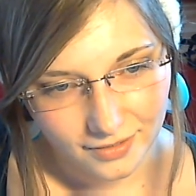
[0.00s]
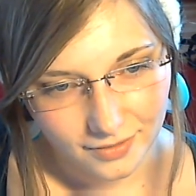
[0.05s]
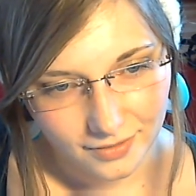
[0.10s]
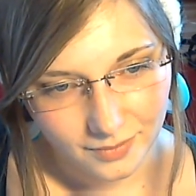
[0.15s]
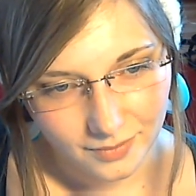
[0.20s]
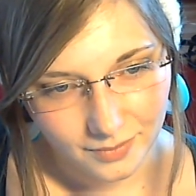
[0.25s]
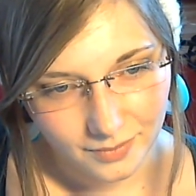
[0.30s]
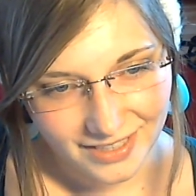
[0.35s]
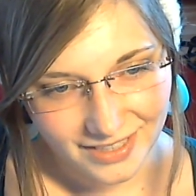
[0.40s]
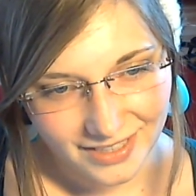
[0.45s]

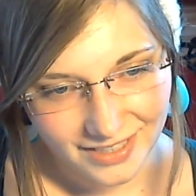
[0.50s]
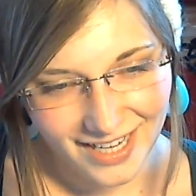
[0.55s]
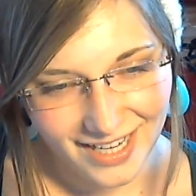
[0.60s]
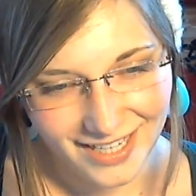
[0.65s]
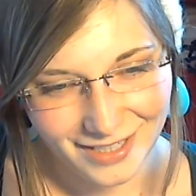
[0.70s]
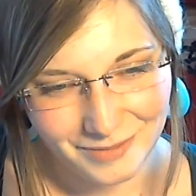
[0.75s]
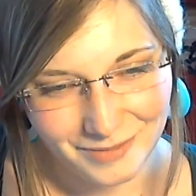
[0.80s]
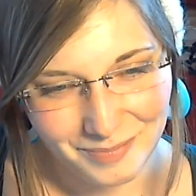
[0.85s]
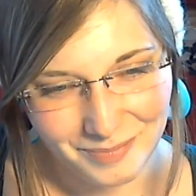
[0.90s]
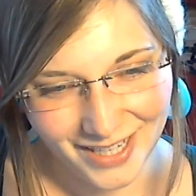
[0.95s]

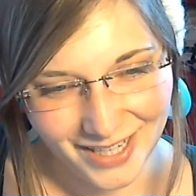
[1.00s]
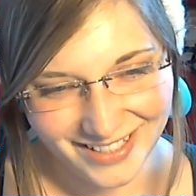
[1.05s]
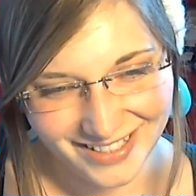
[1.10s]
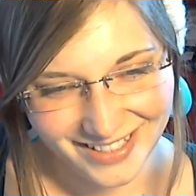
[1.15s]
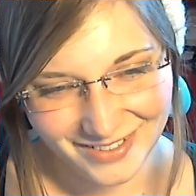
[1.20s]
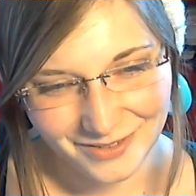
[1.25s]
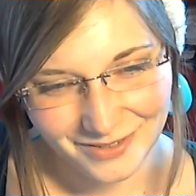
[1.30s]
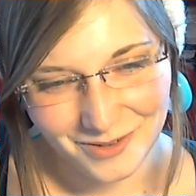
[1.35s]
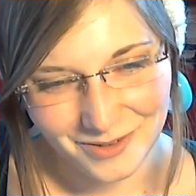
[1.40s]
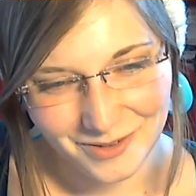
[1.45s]
Mercedes-Benz
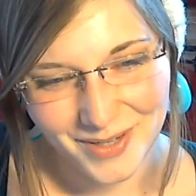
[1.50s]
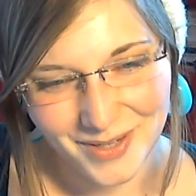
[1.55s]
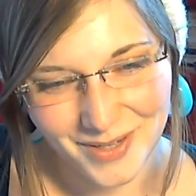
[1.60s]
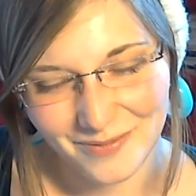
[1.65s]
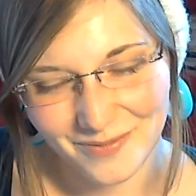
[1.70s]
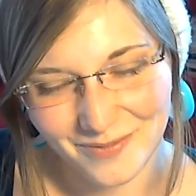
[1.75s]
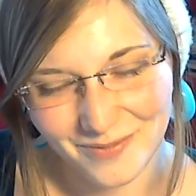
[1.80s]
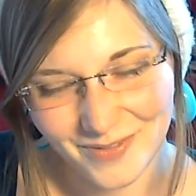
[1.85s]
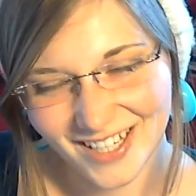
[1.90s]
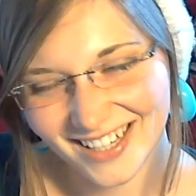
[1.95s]
or
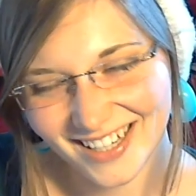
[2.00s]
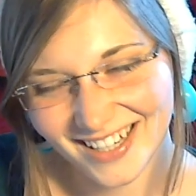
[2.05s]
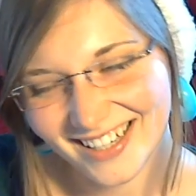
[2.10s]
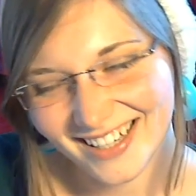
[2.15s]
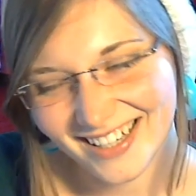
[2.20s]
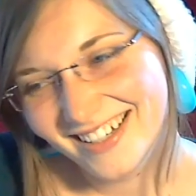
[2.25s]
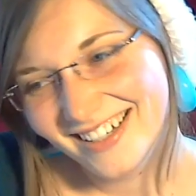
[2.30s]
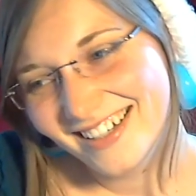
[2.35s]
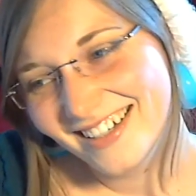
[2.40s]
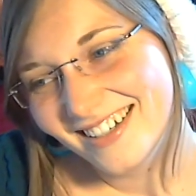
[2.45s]
BMW?
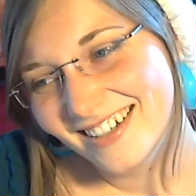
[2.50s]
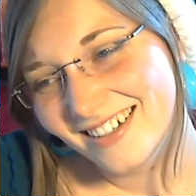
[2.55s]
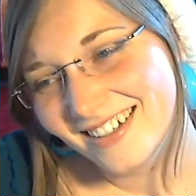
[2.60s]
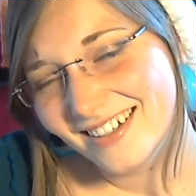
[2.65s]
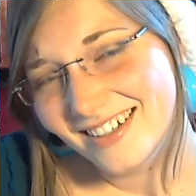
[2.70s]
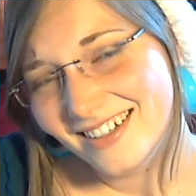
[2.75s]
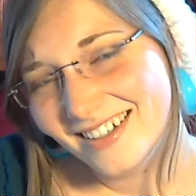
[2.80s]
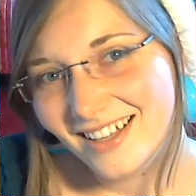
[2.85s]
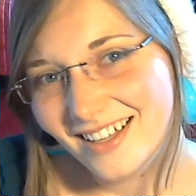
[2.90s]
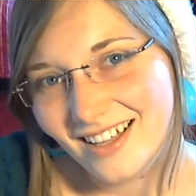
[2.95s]

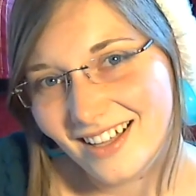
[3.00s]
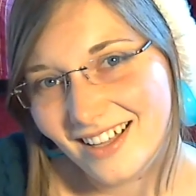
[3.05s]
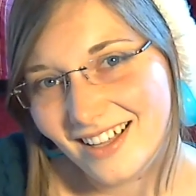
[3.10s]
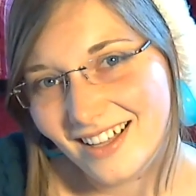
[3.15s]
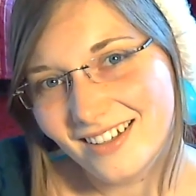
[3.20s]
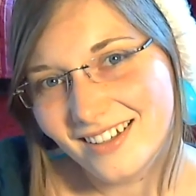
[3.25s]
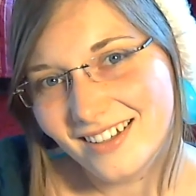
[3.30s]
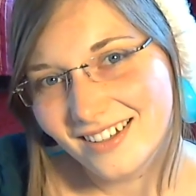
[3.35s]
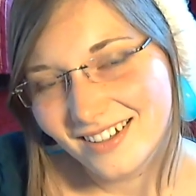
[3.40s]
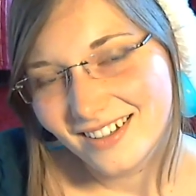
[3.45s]

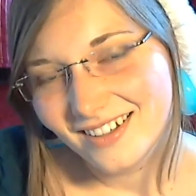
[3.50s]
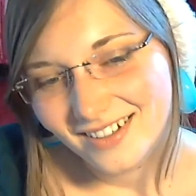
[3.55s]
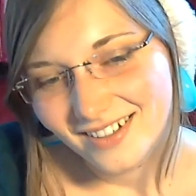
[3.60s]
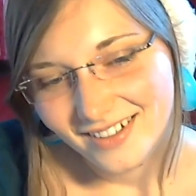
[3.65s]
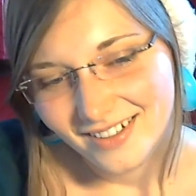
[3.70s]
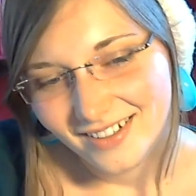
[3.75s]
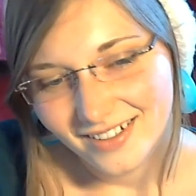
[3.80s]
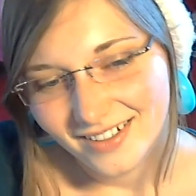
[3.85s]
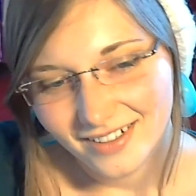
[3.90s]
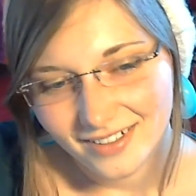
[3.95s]

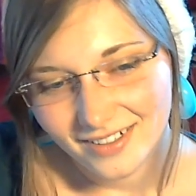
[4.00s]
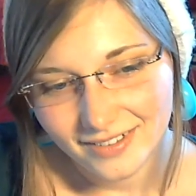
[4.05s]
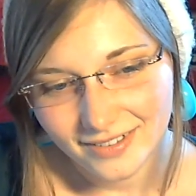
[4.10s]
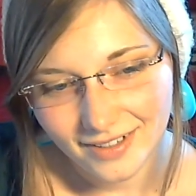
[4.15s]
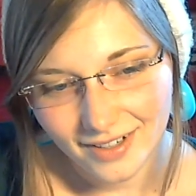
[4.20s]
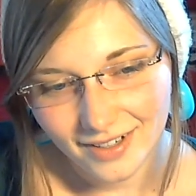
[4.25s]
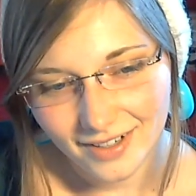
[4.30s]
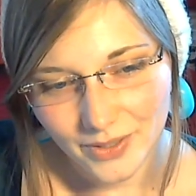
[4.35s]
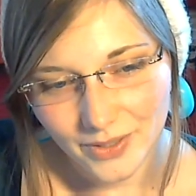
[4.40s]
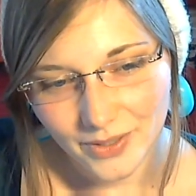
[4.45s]

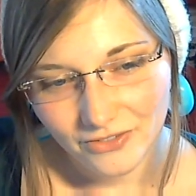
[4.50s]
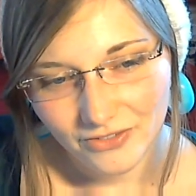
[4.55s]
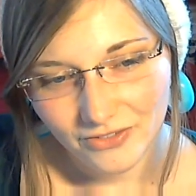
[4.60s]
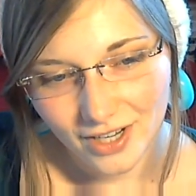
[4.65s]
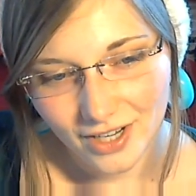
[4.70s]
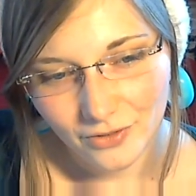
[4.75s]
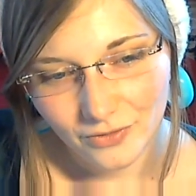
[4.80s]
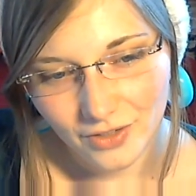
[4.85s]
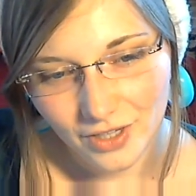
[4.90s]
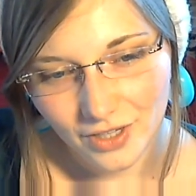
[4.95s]
Not a big fan
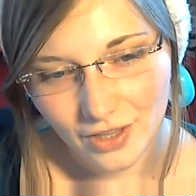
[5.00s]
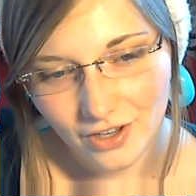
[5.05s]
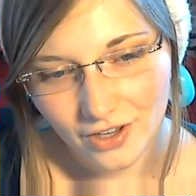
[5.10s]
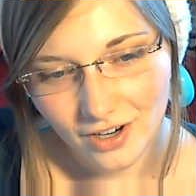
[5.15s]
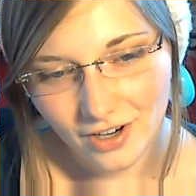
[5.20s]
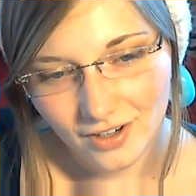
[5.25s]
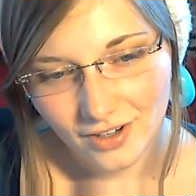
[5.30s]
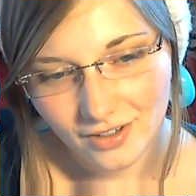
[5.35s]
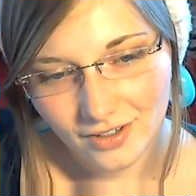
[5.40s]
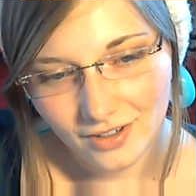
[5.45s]
of either.